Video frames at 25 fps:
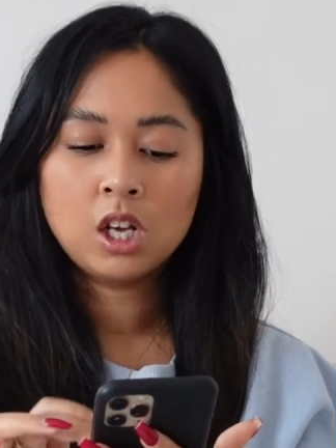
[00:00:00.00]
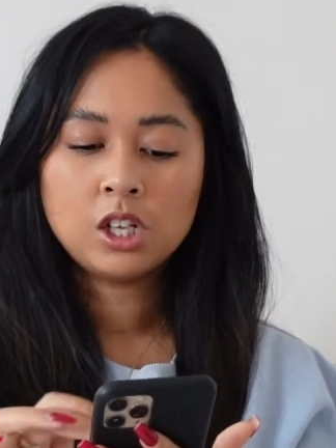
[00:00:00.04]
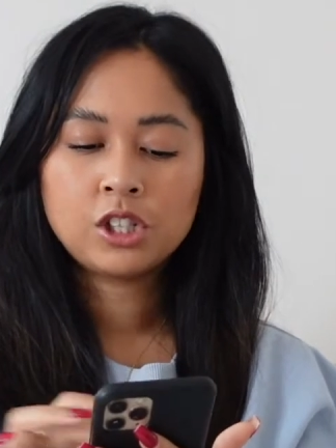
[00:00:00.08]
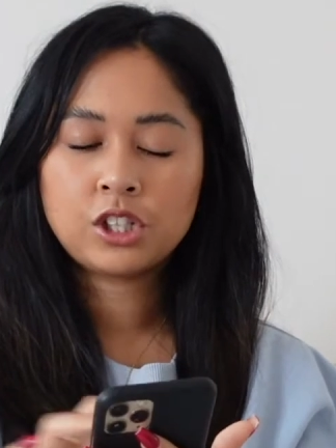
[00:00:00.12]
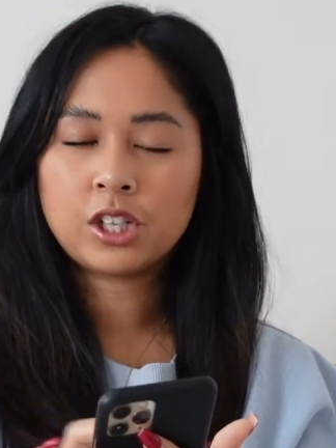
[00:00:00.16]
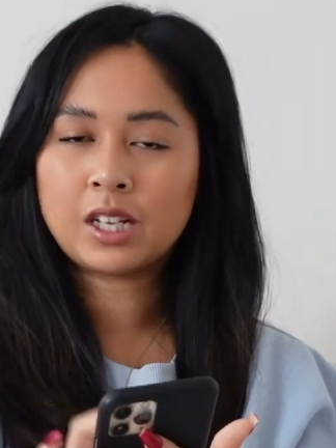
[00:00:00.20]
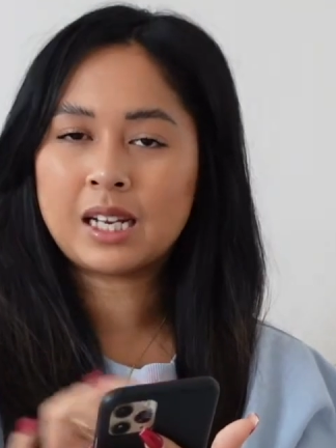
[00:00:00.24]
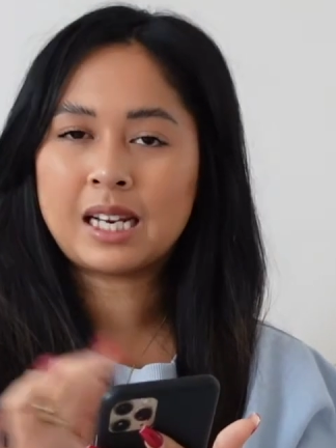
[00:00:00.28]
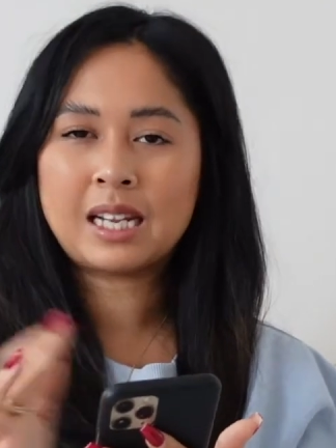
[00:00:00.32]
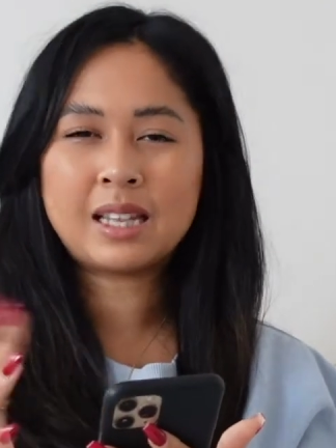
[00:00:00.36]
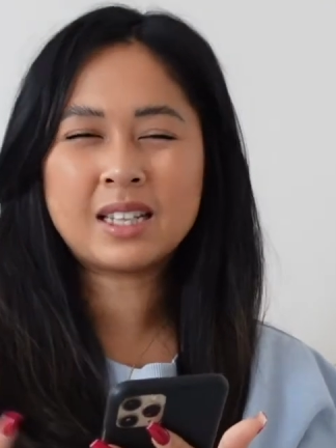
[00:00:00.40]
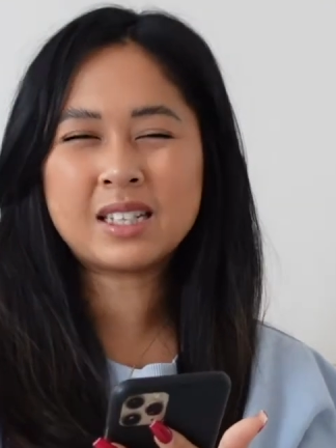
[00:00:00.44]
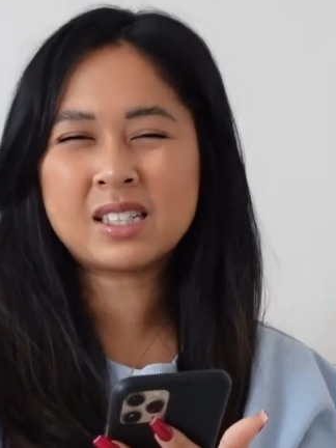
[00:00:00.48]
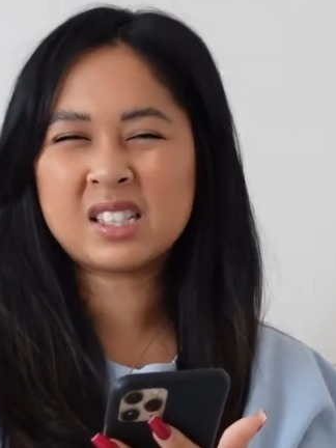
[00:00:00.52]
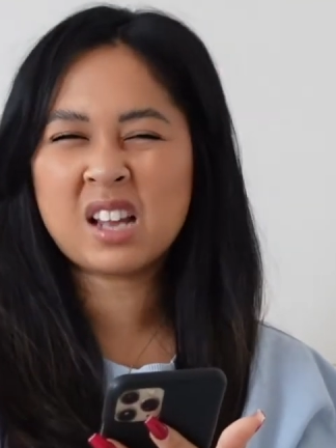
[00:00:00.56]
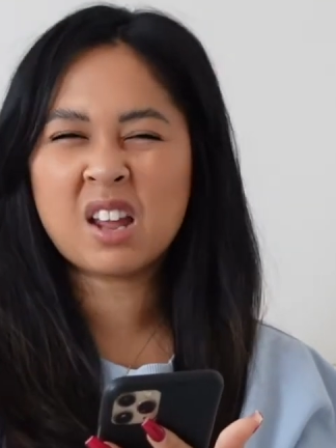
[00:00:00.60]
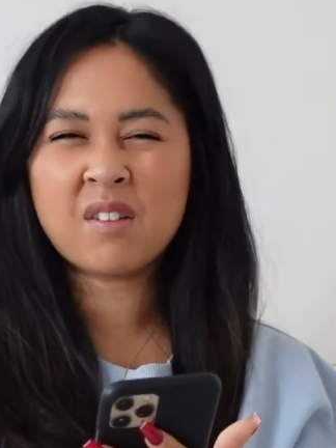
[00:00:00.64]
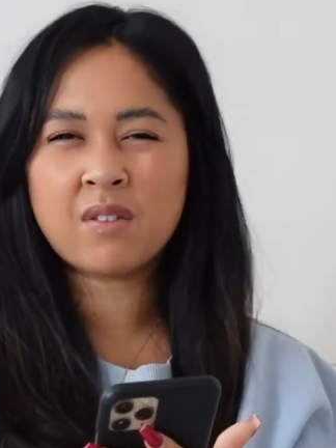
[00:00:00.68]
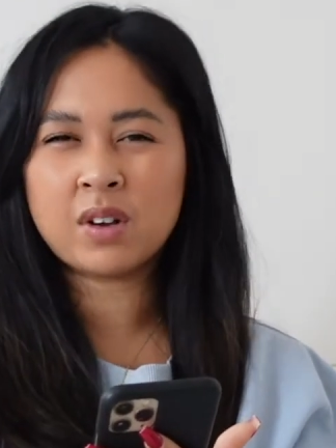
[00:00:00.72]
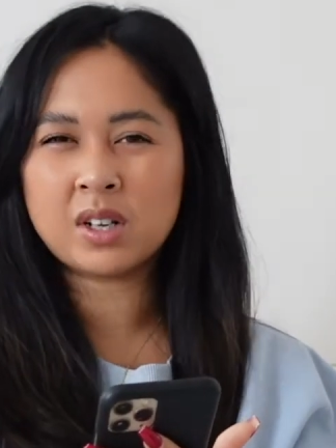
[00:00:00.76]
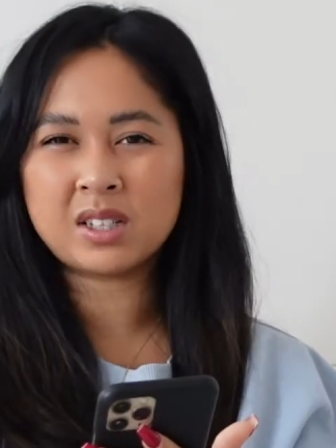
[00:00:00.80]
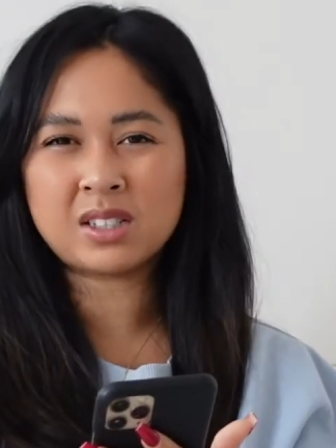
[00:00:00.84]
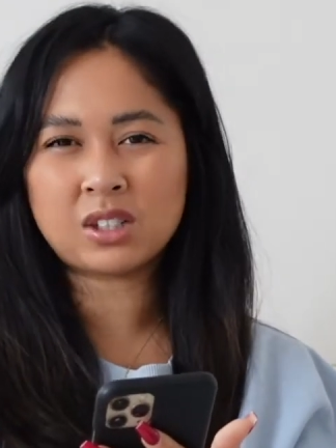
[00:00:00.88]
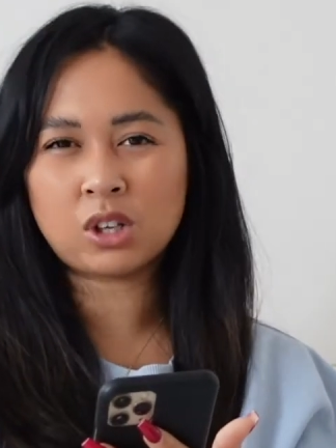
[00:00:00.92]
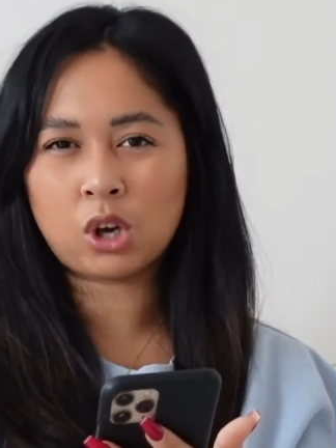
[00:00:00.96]
So you can either
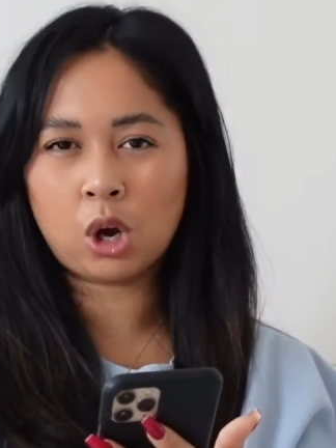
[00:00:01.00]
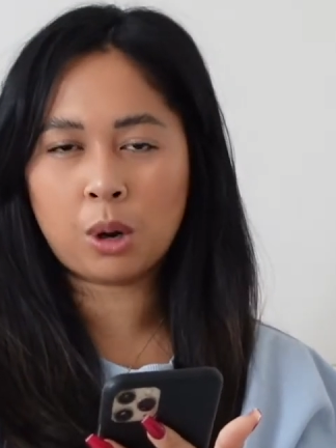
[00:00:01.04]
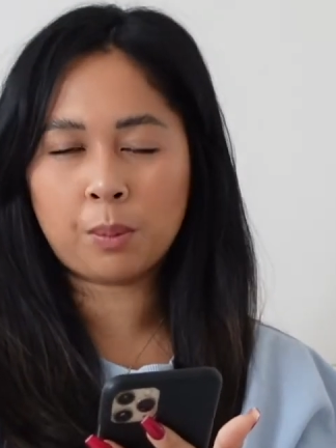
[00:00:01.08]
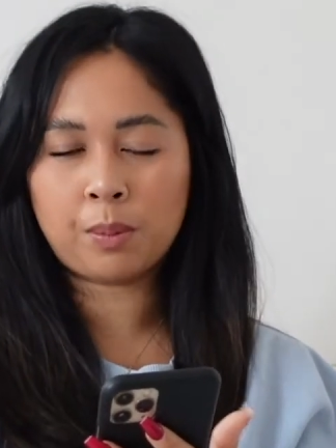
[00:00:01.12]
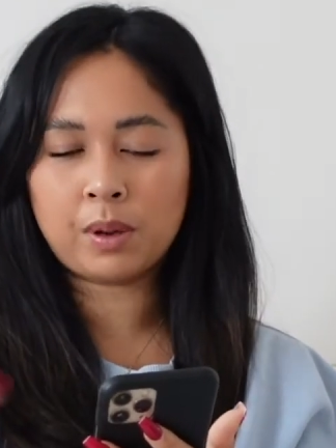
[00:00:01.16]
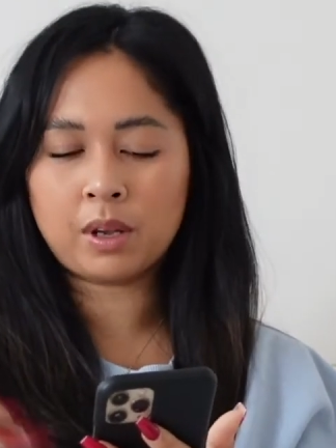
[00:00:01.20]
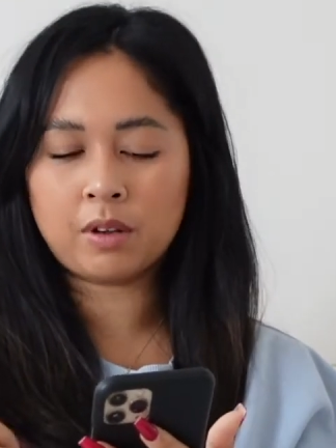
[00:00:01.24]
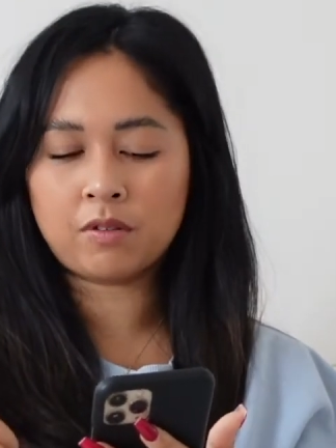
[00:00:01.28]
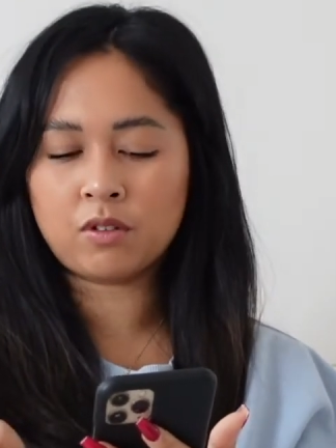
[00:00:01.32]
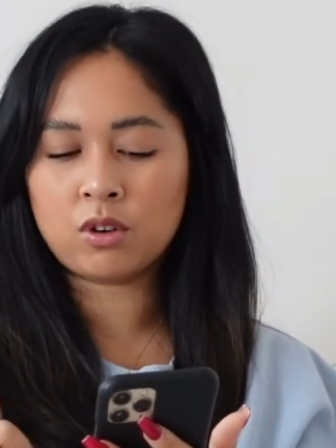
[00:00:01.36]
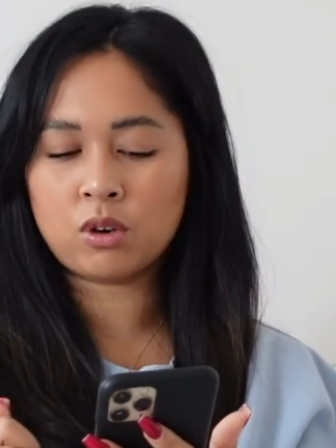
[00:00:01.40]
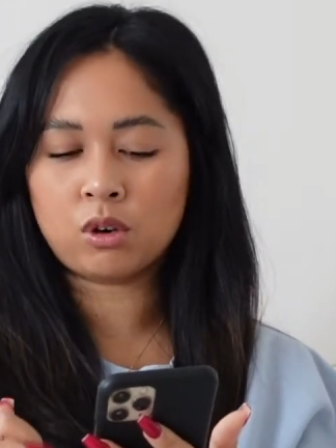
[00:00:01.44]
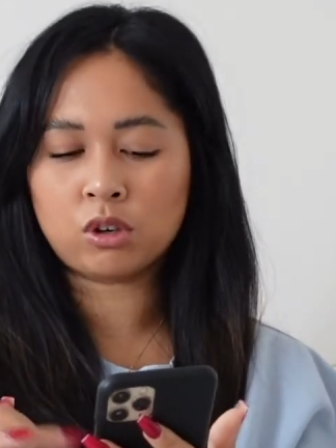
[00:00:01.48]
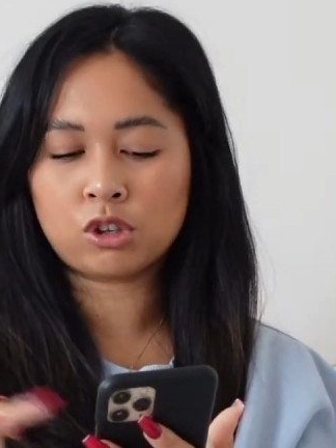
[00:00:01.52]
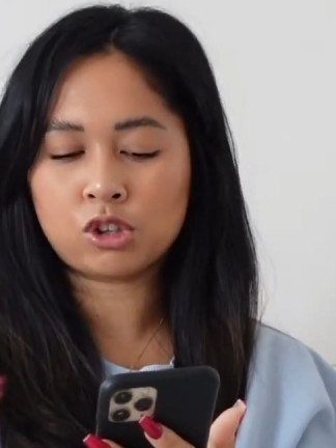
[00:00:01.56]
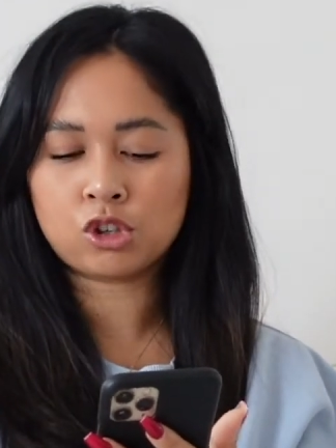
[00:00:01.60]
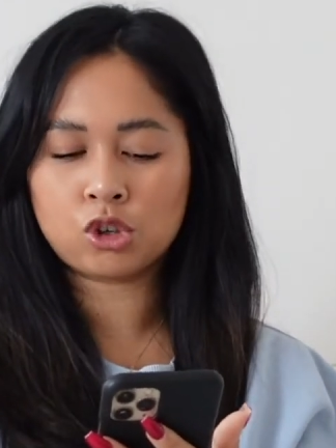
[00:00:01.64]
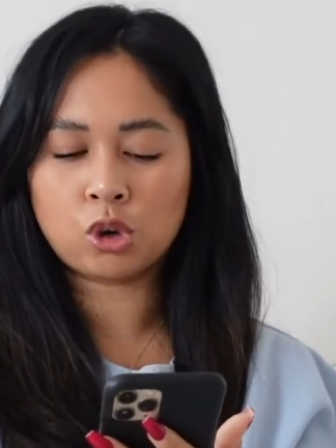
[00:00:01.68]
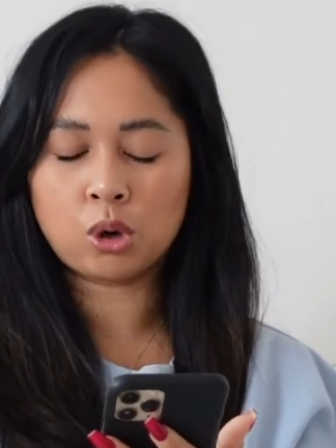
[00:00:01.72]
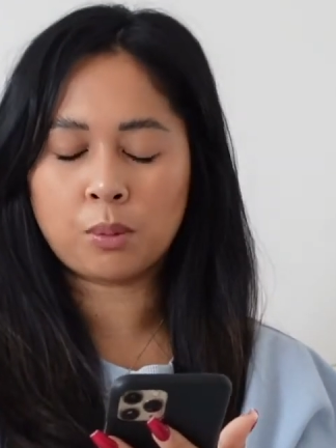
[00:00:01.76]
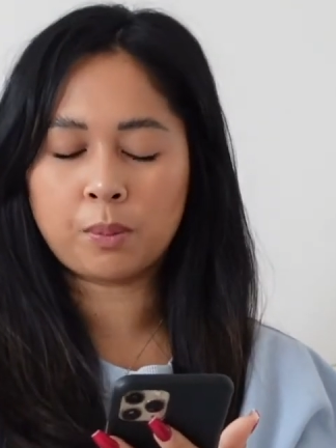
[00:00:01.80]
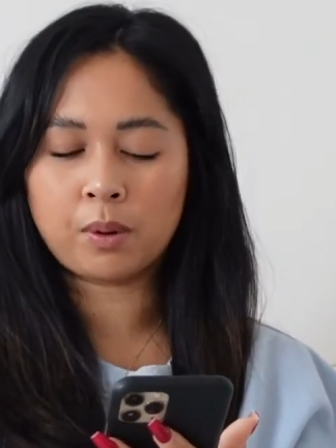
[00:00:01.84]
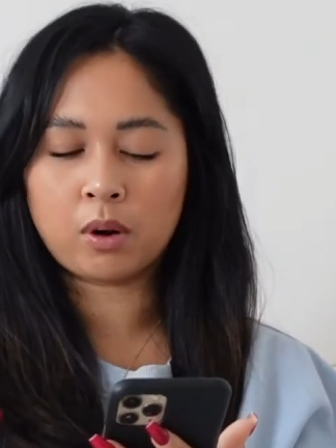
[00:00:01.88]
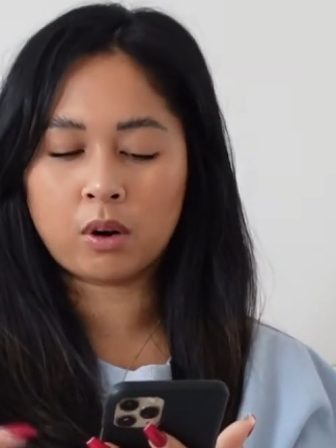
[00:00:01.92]
save it as a copy if you're not sure,